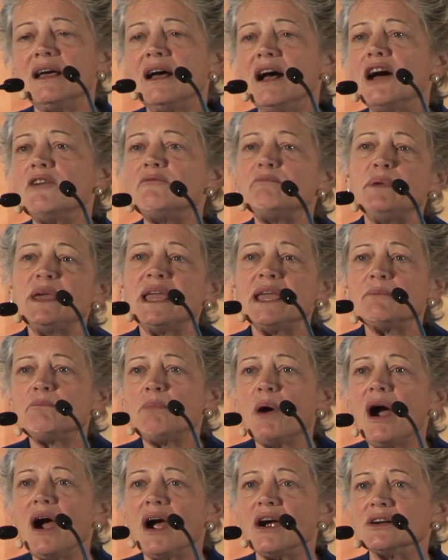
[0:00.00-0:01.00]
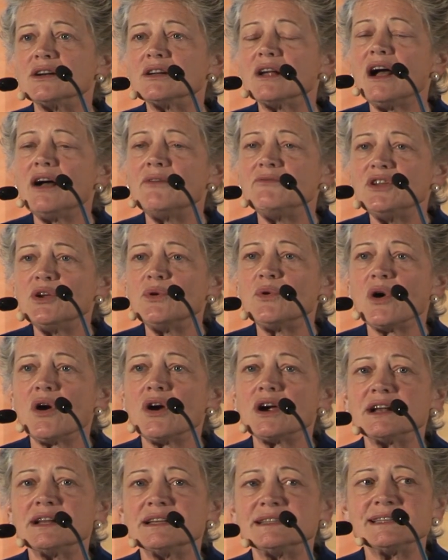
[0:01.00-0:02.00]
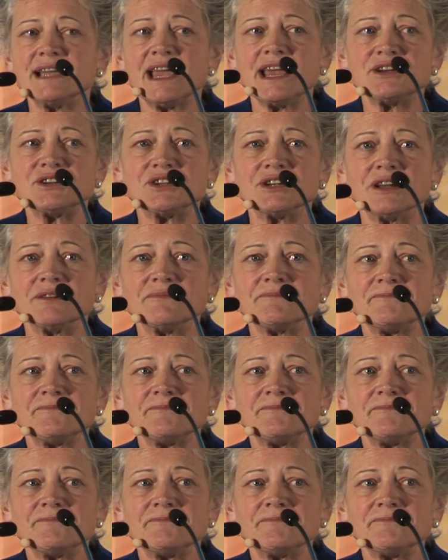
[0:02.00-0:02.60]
of being part of your organization.